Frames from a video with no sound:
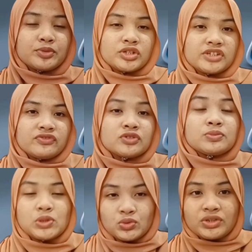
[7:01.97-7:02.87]
beautiful
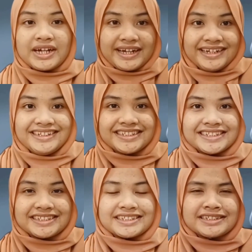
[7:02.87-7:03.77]
blue color.
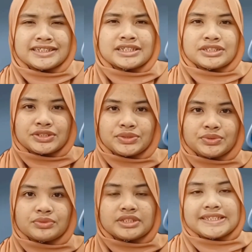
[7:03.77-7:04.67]

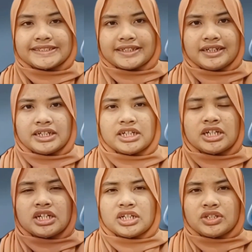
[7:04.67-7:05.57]
So, Isa,
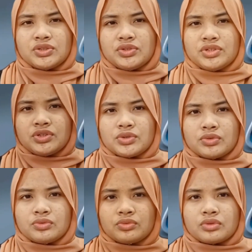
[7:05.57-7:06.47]
do you know
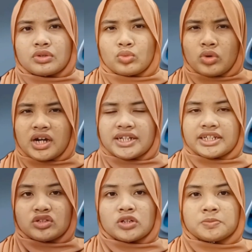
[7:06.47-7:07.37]
why
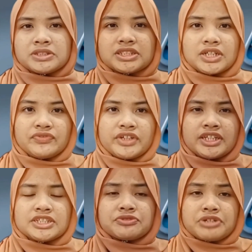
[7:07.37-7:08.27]
that copper sulfate
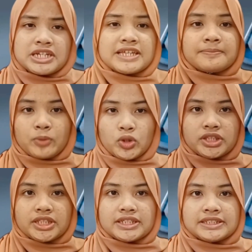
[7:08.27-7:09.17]
is really
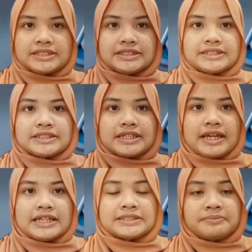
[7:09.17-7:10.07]
important
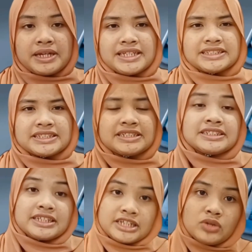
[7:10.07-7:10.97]
as
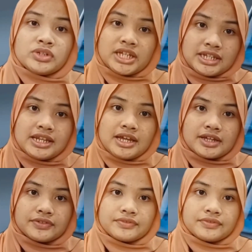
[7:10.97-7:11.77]
medicines in our daily life?